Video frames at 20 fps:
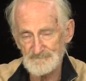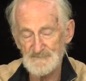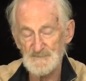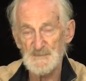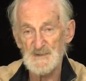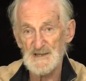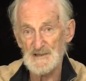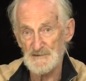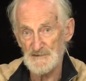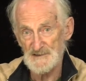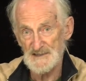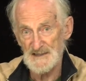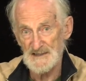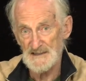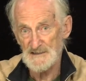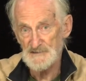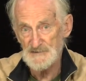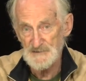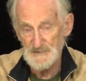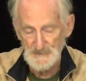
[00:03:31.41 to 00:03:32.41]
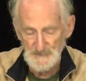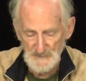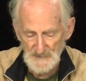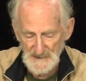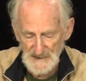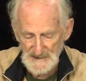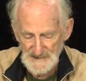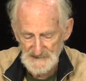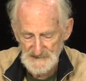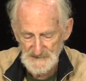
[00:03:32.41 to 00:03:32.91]
be looking into
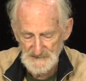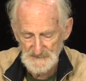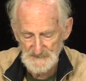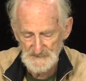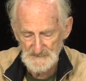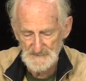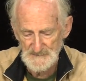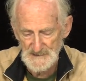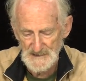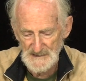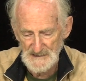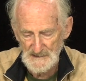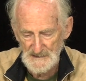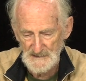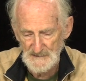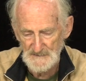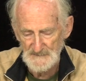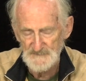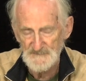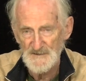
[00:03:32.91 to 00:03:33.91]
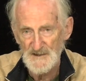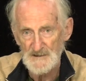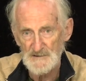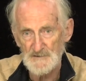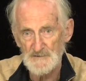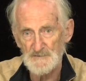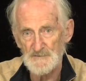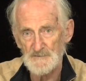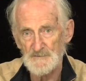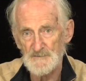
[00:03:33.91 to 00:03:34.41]
as you uh,
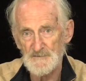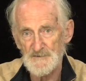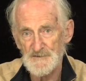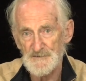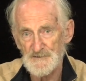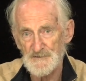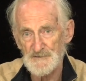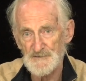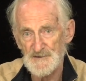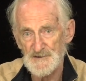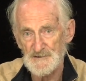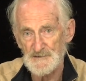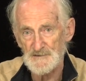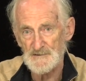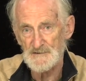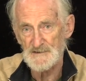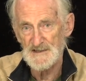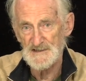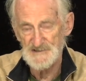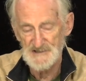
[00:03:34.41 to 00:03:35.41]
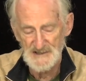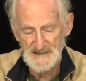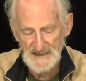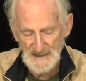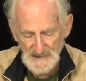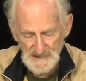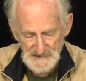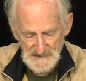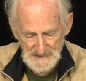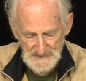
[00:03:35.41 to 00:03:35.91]
follow through your
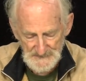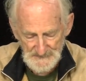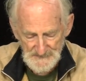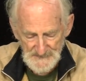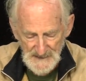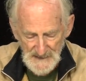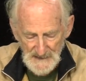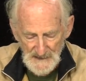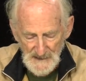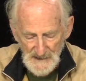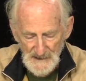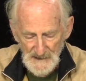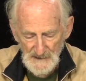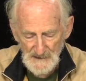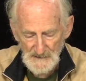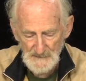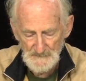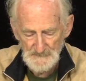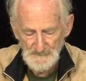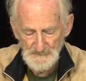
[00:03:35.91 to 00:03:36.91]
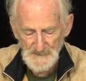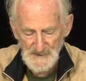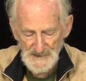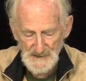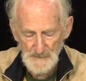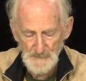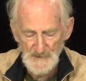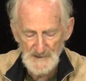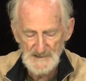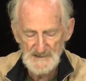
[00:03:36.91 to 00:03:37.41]
education. Um, but
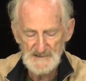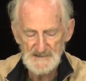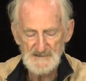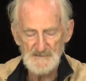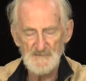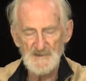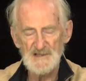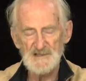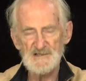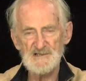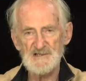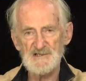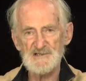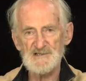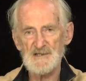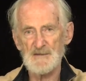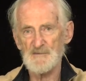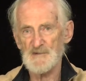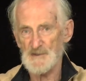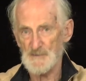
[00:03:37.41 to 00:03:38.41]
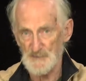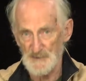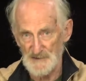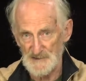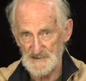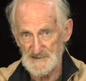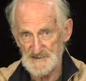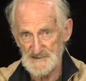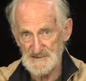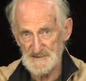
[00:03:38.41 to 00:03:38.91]
I wanted to mention some of the
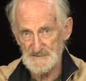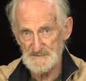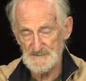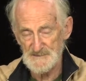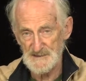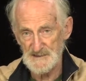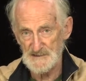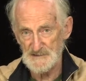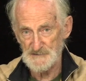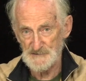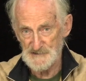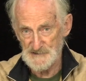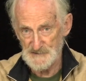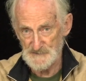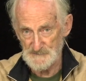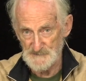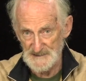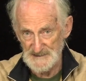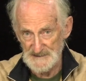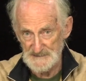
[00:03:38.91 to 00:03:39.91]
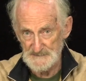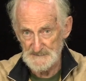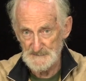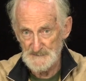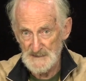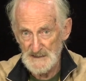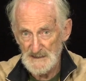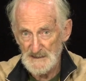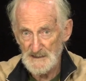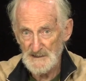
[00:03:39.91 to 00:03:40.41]
books that you should read.
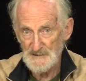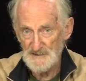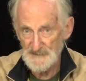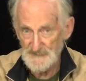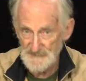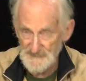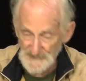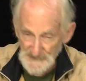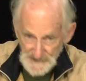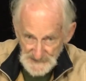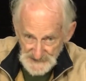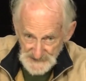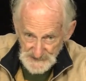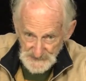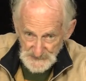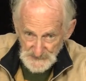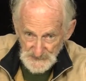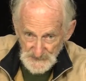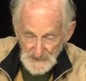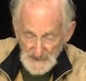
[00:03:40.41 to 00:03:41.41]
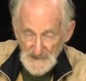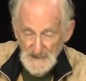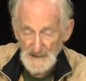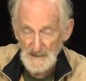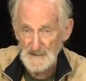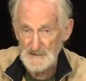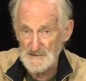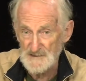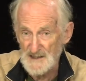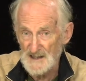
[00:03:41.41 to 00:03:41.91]
Uh, the first two
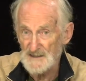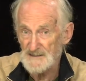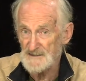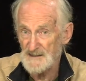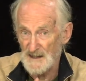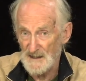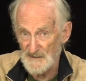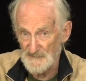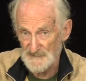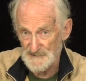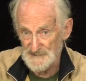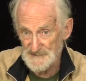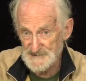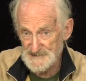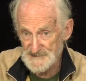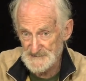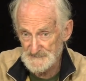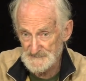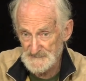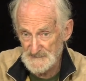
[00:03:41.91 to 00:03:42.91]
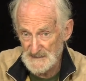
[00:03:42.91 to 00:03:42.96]
are not novels,